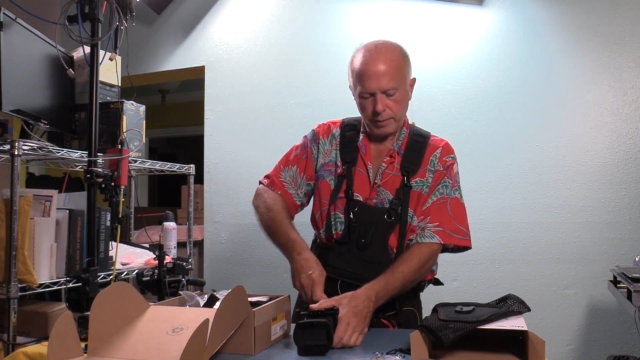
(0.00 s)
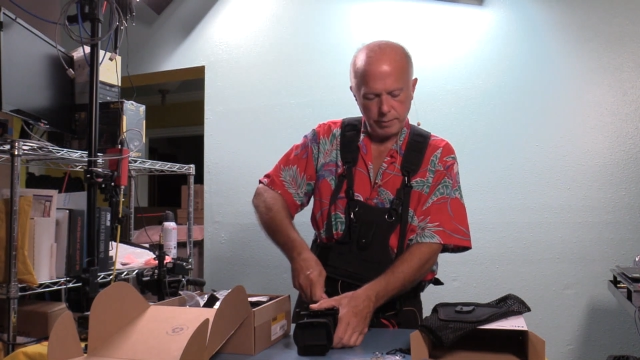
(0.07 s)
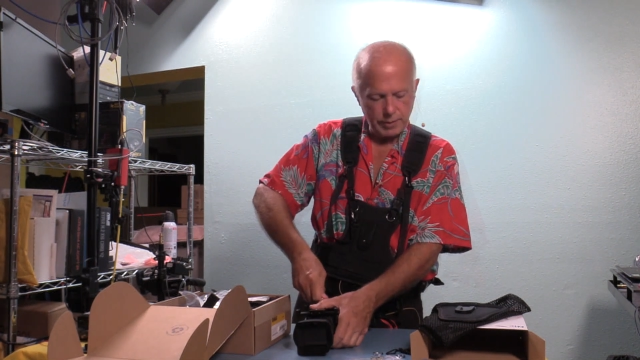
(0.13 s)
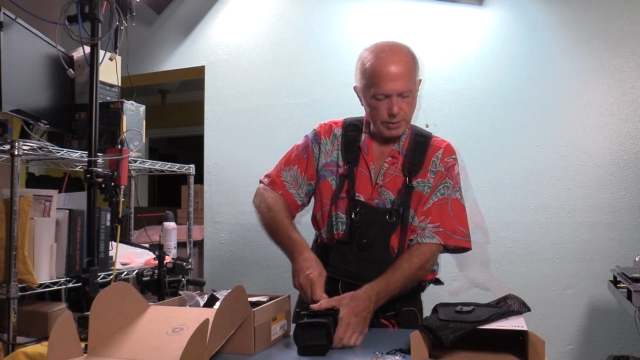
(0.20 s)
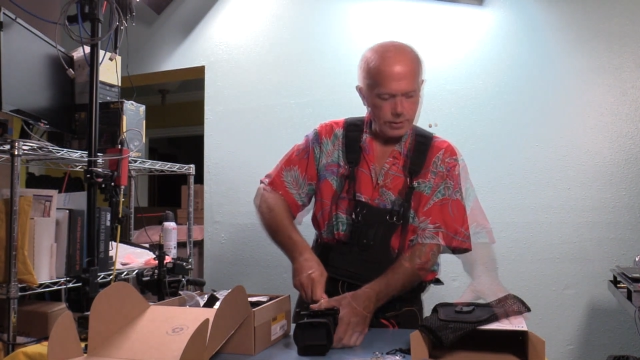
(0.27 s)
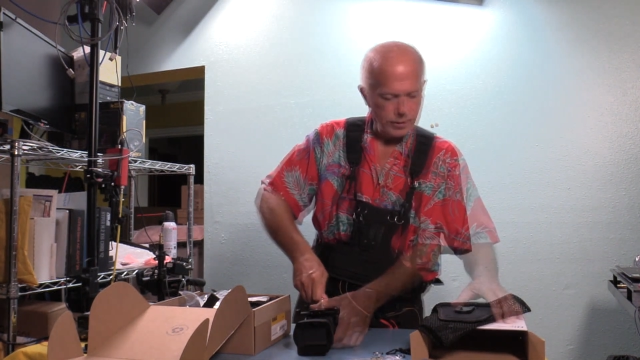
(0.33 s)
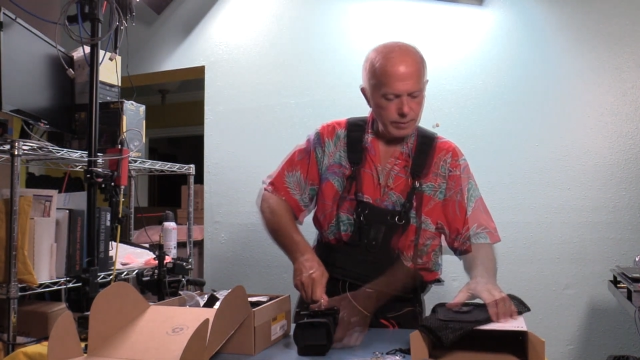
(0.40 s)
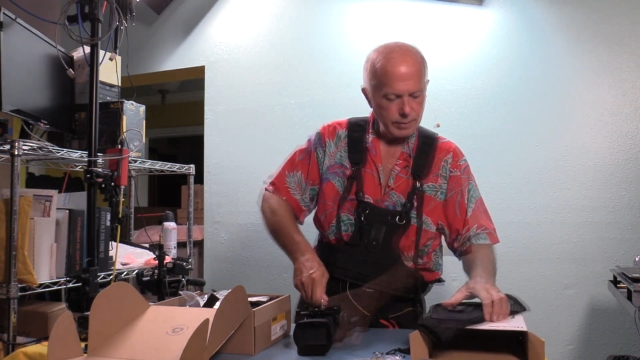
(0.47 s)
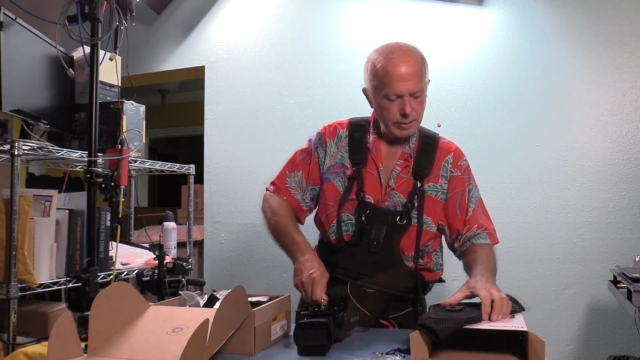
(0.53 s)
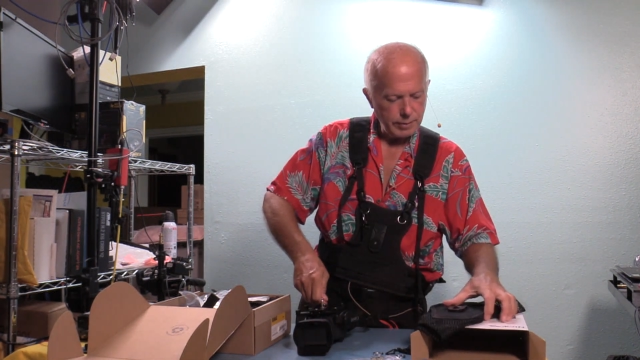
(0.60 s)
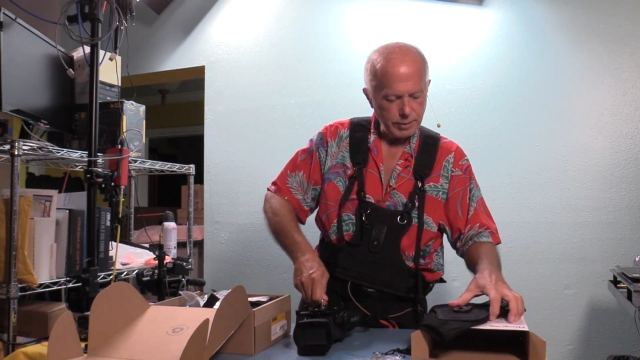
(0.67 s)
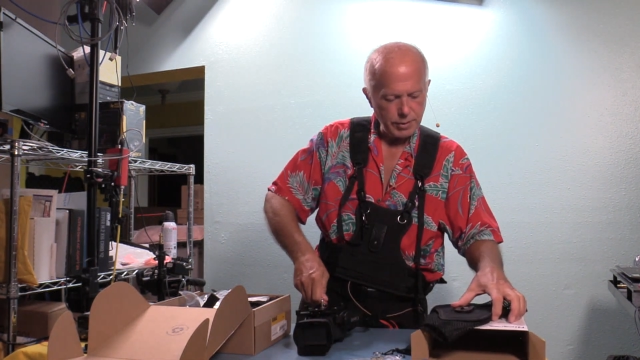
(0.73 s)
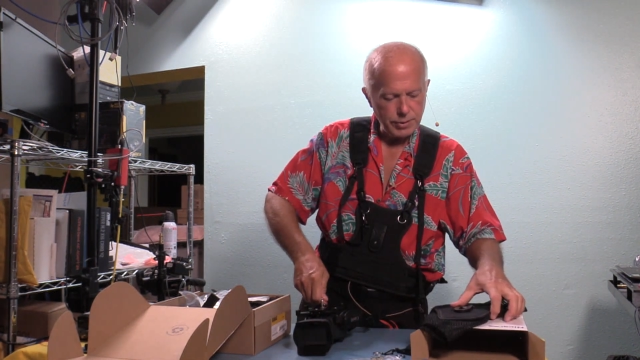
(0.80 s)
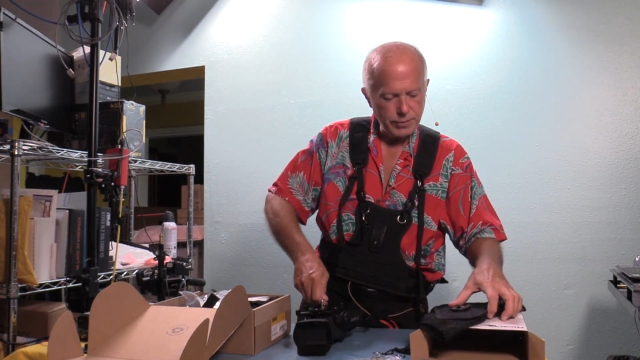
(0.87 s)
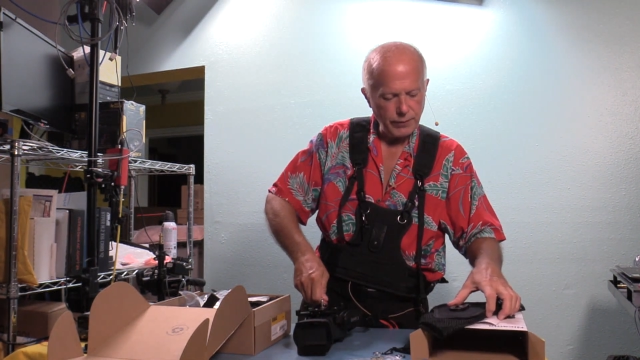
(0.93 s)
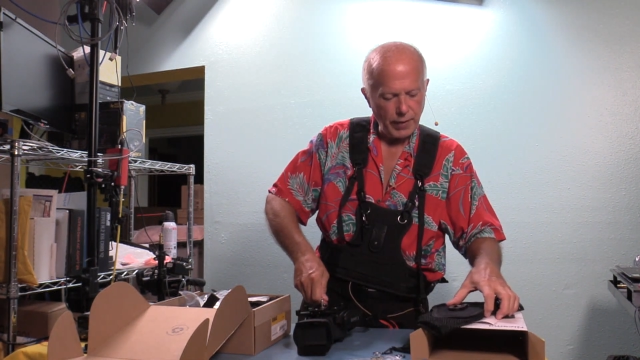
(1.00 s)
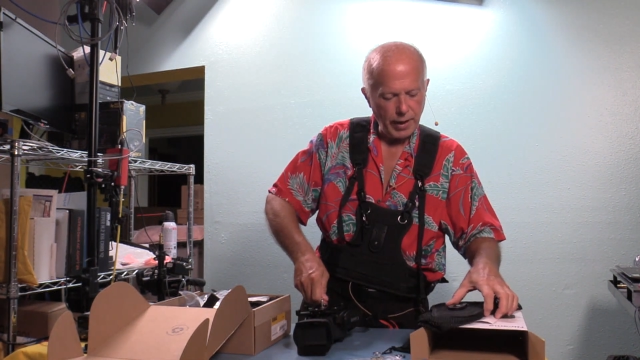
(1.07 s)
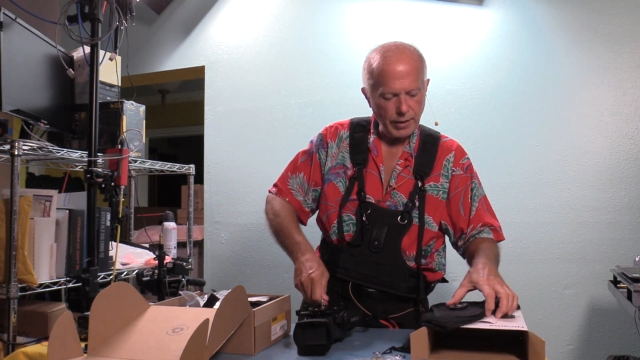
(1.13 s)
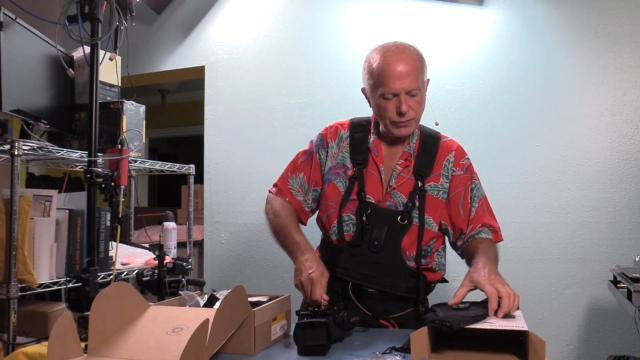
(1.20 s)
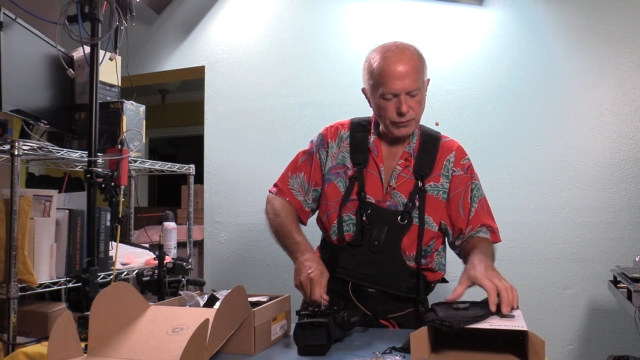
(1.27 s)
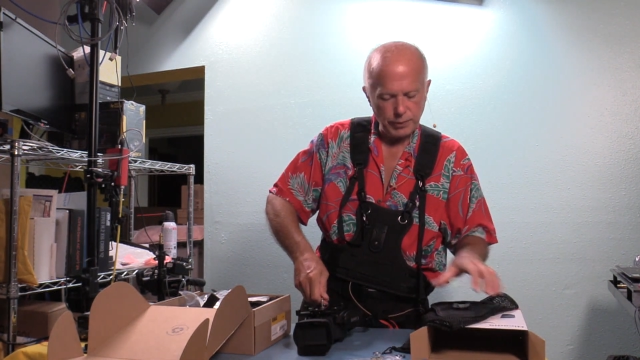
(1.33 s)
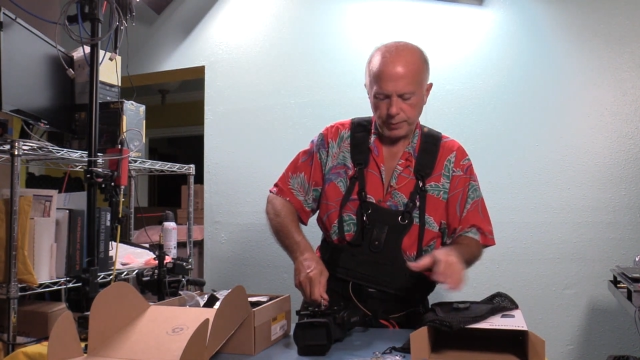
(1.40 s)
this
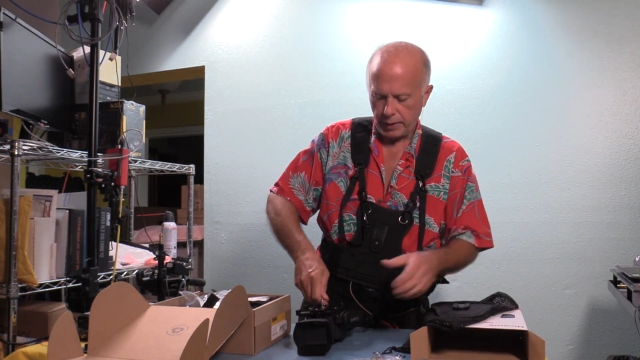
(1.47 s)
device from